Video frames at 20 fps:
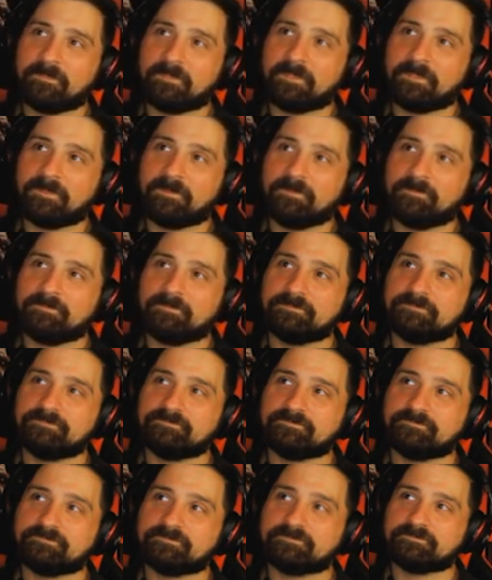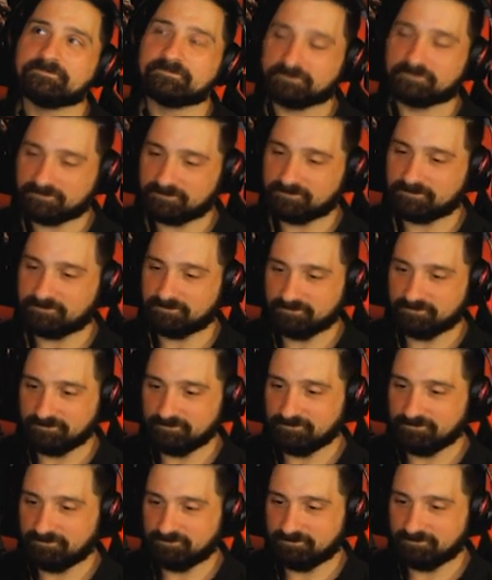
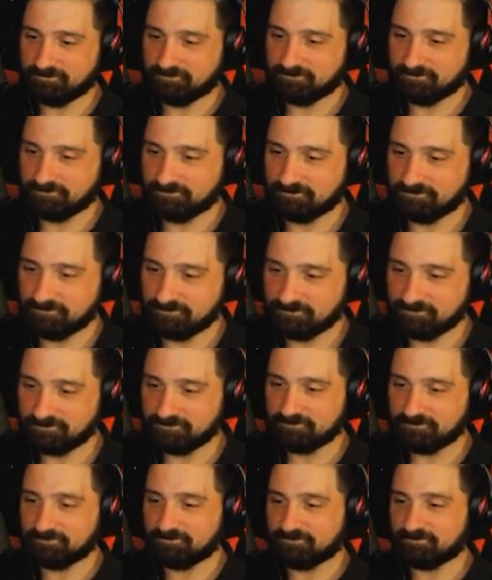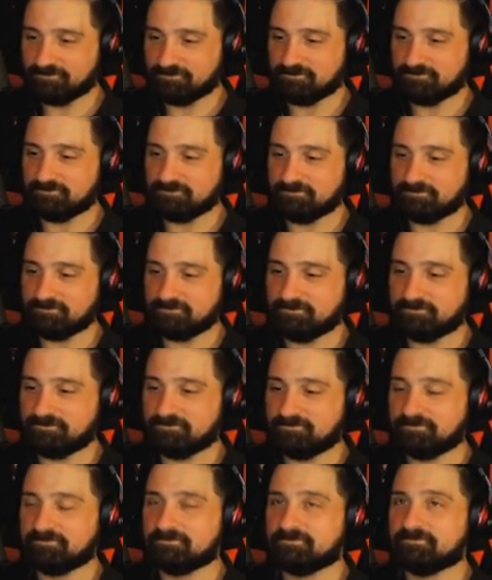
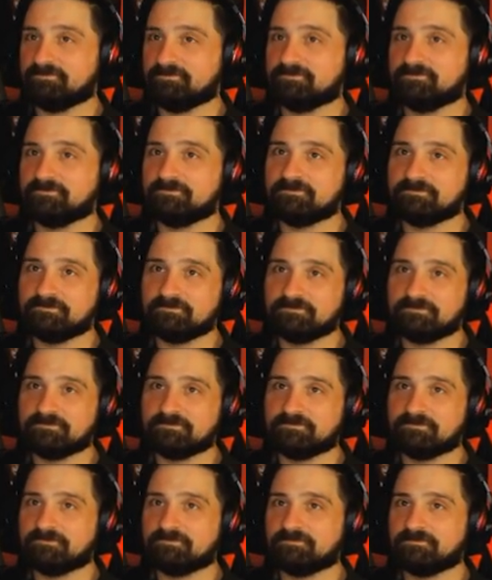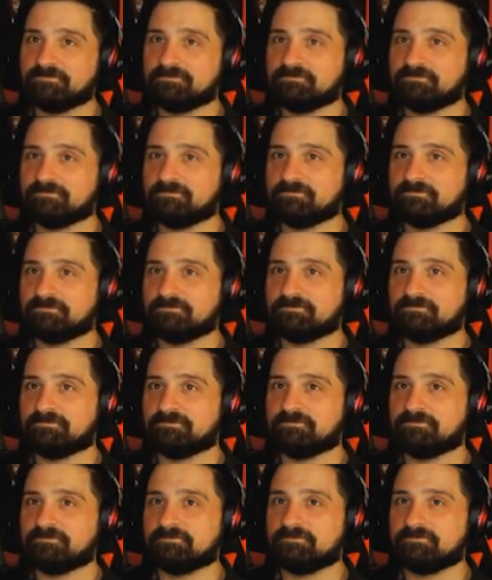
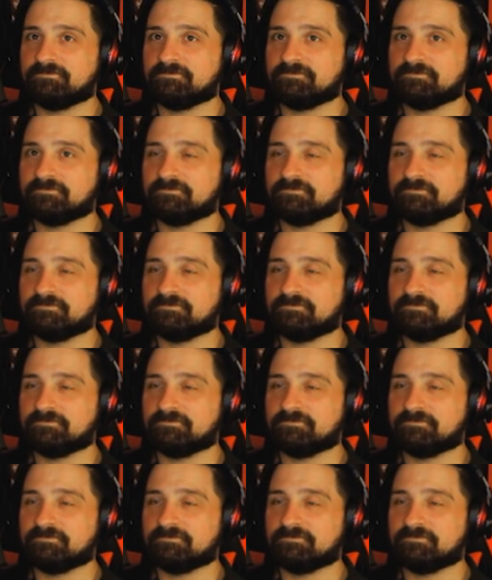No words are spoken by the person on screen.